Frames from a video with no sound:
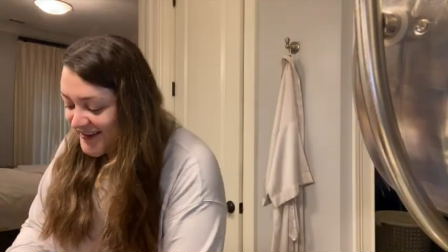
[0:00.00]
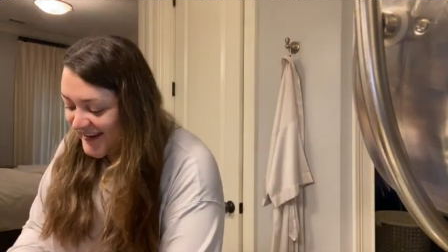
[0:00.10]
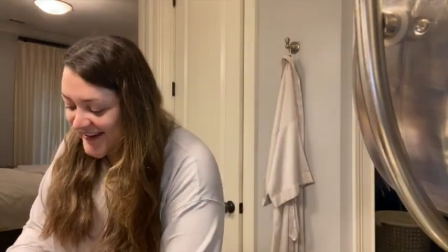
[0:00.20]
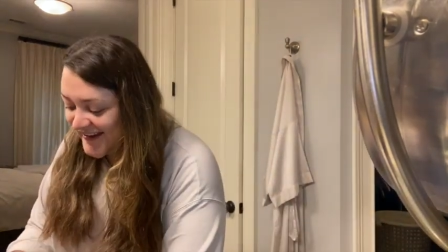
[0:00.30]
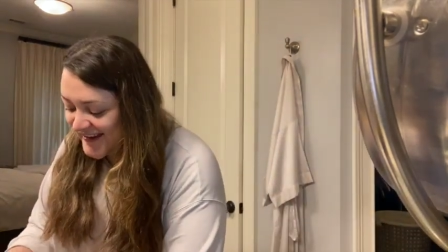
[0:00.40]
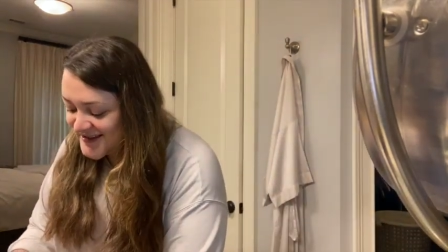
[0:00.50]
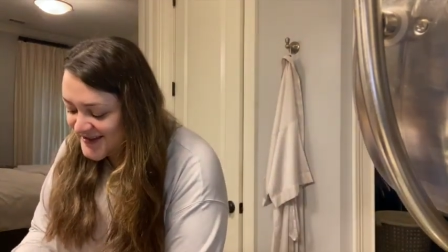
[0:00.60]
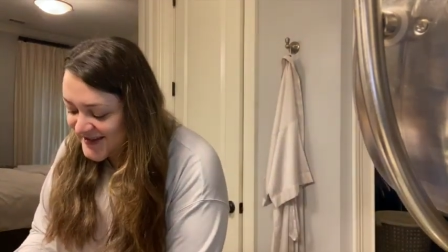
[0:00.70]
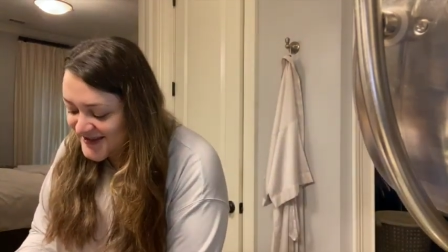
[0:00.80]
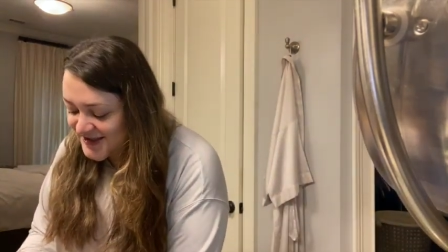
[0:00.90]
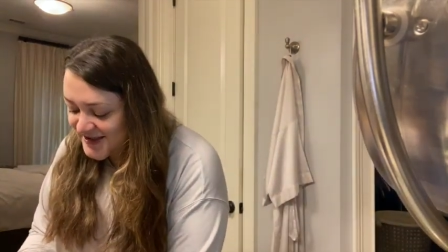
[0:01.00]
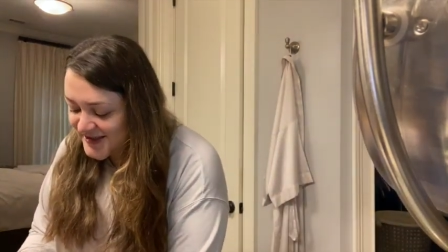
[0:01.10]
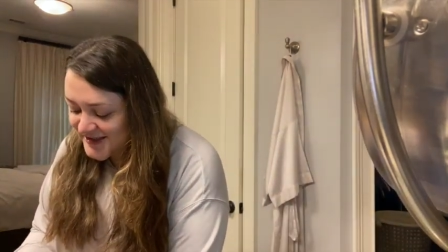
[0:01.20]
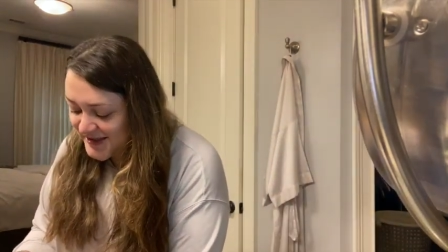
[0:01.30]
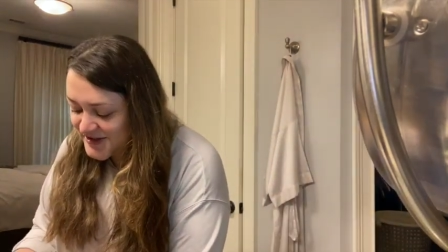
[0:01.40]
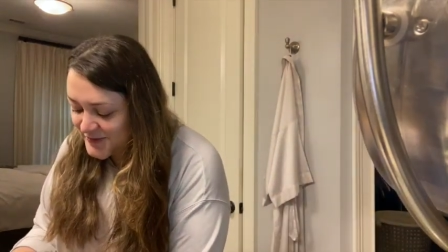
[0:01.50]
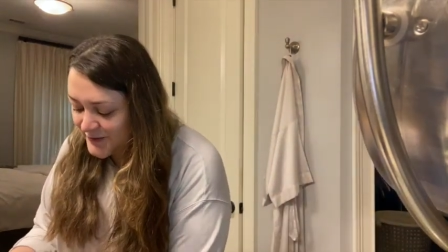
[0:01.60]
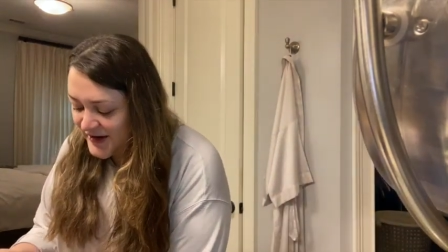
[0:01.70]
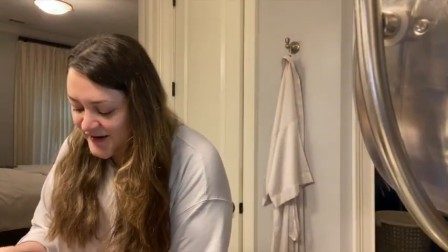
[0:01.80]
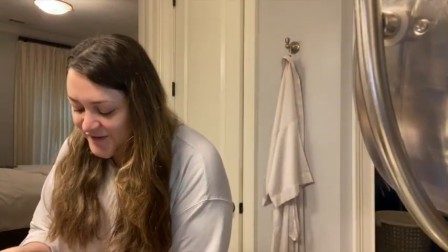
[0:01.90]
Like it's just such a
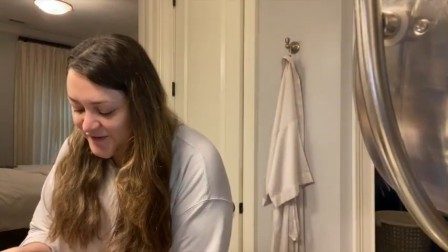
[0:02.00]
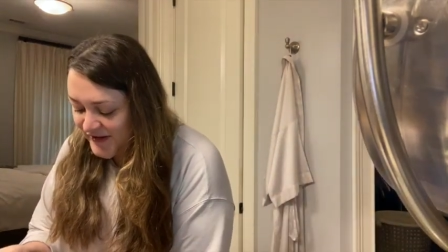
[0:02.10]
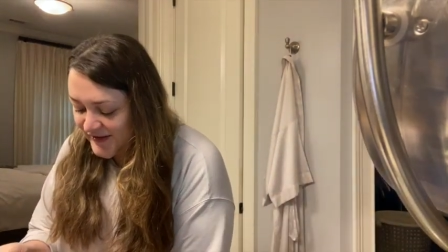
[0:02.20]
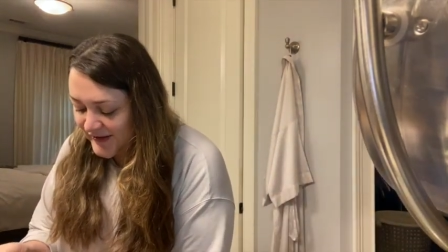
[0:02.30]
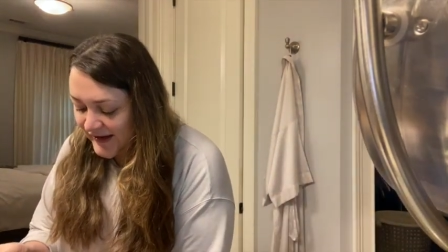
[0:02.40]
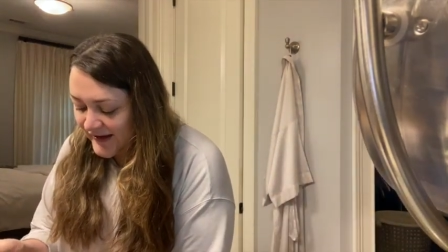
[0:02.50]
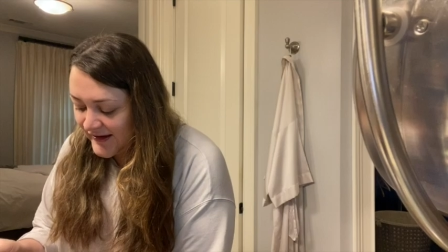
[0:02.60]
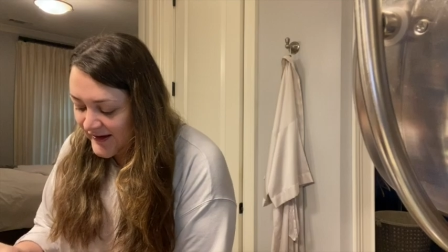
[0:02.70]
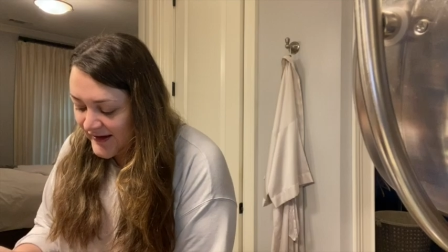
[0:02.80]
weird feeling.